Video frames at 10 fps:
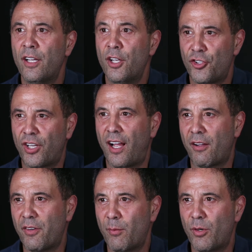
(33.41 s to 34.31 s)
Chicago
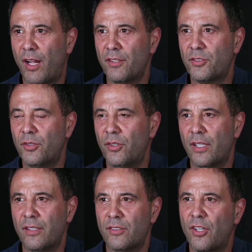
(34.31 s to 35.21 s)
neighborhood high school
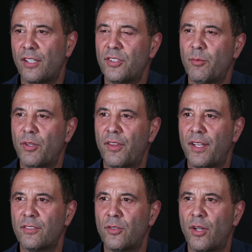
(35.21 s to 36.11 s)
and saw similar
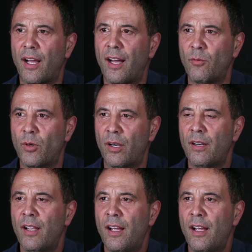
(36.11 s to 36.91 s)
things going on where